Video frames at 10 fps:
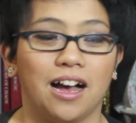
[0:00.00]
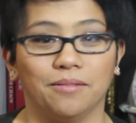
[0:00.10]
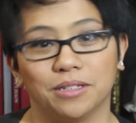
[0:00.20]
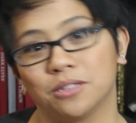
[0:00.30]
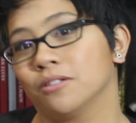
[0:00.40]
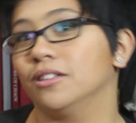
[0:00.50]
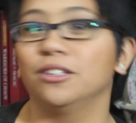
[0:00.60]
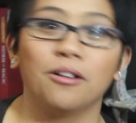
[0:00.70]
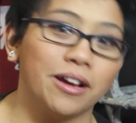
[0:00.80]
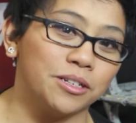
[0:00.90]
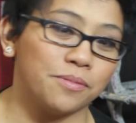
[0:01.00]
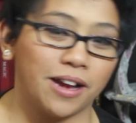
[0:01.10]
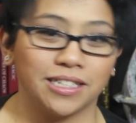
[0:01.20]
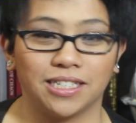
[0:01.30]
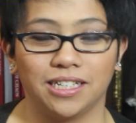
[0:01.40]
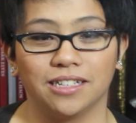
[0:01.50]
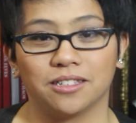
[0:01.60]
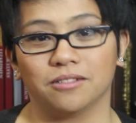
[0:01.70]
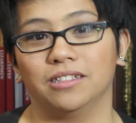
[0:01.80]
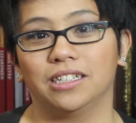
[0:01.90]
It's certainly no Enterprise D.
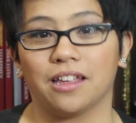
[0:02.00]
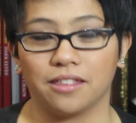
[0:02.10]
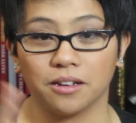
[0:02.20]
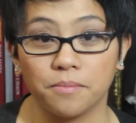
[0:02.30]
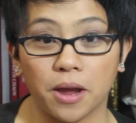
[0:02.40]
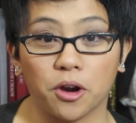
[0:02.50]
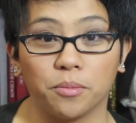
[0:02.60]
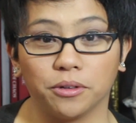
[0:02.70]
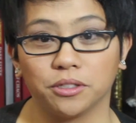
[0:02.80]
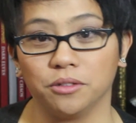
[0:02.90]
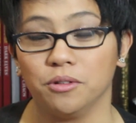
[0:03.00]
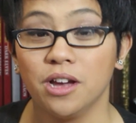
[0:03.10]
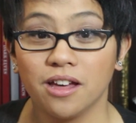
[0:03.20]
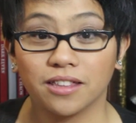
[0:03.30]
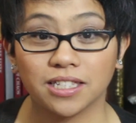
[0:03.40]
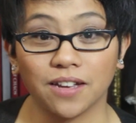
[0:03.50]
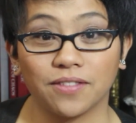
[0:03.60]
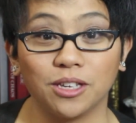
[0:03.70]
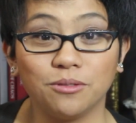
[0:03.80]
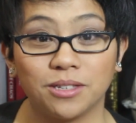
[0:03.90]
It's certainly nothing comparable to the
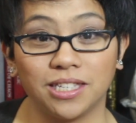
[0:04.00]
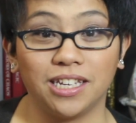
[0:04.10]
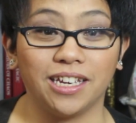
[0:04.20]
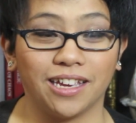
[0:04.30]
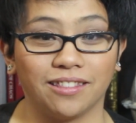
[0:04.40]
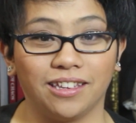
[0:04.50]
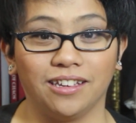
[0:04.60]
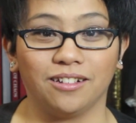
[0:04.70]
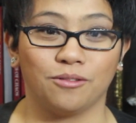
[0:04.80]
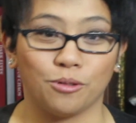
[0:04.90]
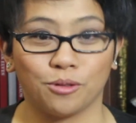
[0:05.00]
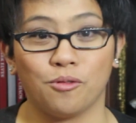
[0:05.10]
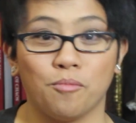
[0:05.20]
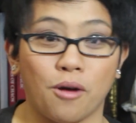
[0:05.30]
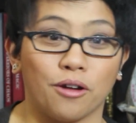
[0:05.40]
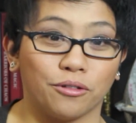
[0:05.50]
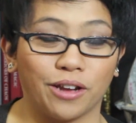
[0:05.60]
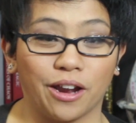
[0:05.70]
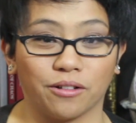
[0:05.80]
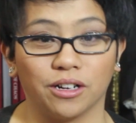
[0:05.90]
stuff that you see in the quote-unquote
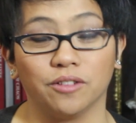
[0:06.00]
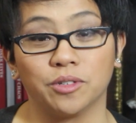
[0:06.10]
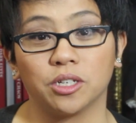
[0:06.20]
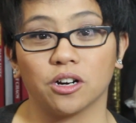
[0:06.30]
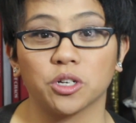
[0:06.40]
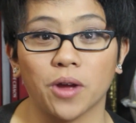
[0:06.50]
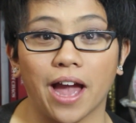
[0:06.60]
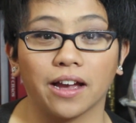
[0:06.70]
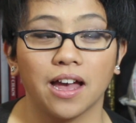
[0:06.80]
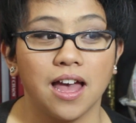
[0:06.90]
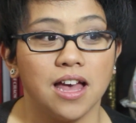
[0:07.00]
modern era of Star Trek.